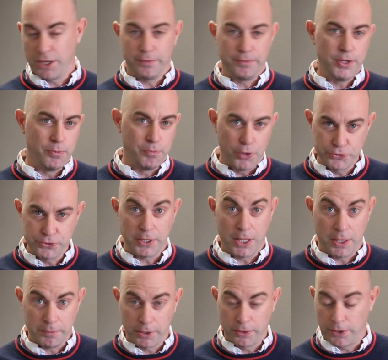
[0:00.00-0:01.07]
mostly
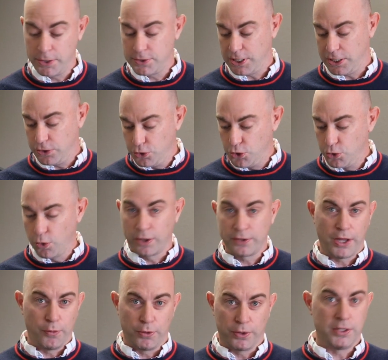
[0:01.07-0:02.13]
immigrants in New York
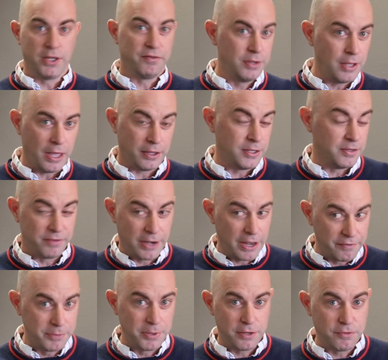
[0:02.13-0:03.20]
that were giving
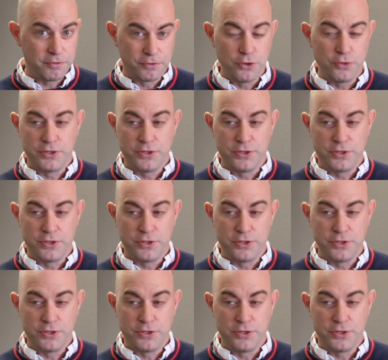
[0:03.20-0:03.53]
everybody food.